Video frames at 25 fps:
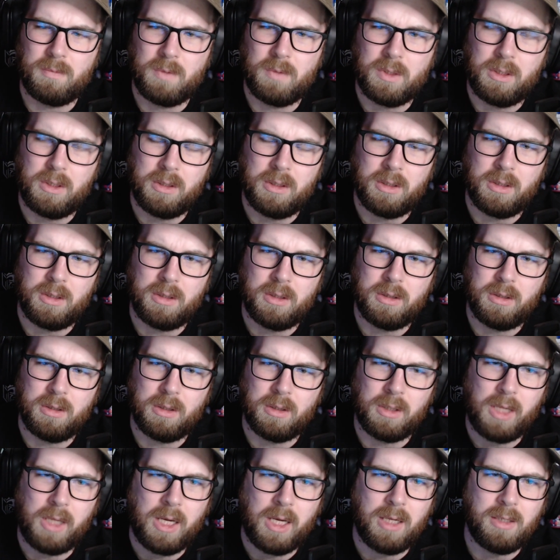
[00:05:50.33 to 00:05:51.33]

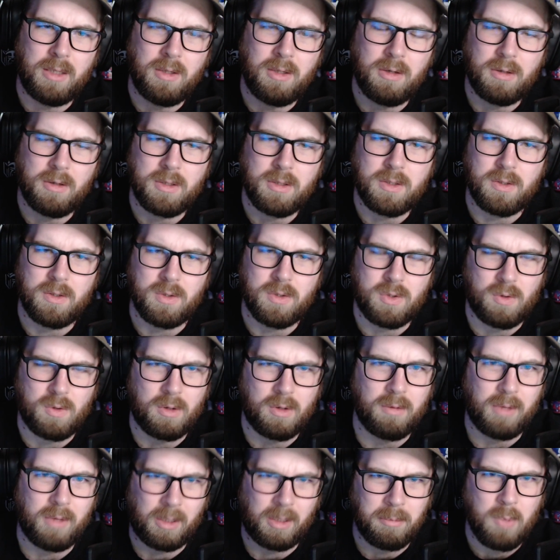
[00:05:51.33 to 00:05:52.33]
lanyards, the sort
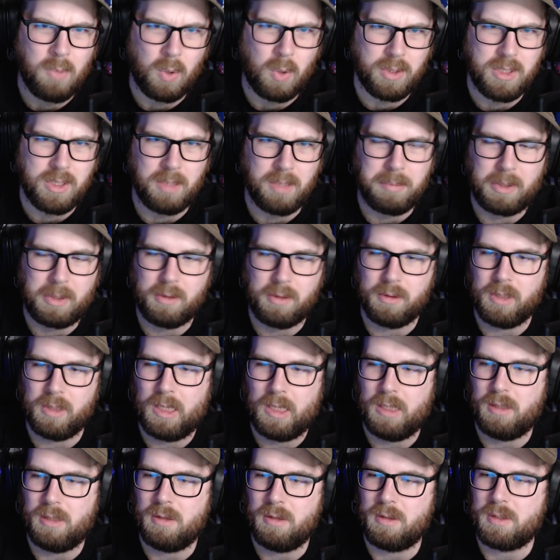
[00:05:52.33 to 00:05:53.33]
of like more typical
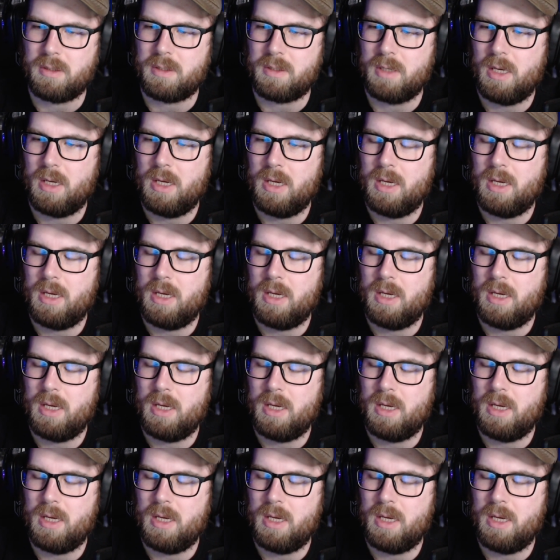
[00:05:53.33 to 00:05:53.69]
lanyards,